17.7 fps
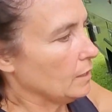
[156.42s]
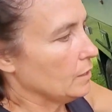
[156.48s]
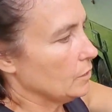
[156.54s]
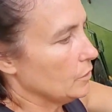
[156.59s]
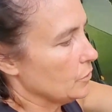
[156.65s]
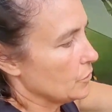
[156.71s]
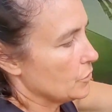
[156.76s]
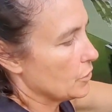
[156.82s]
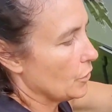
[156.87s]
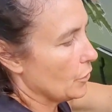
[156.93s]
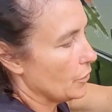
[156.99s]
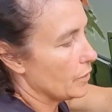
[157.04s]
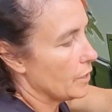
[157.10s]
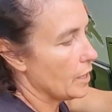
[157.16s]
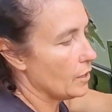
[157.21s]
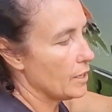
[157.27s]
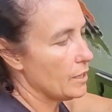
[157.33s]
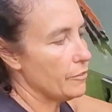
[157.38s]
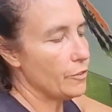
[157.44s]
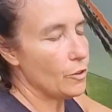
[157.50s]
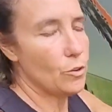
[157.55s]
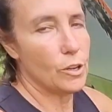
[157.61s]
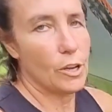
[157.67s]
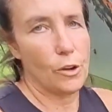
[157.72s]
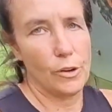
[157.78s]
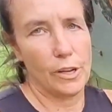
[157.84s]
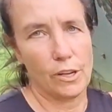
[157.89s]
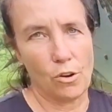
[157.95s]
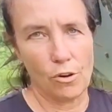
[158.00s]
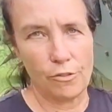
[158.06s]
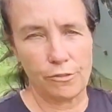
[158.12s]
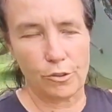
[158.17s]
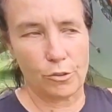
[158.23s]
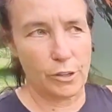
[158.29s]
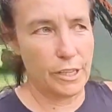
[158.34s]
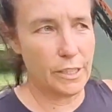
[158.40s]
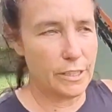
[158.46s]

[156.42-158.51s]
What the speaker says: so now if you're going off grid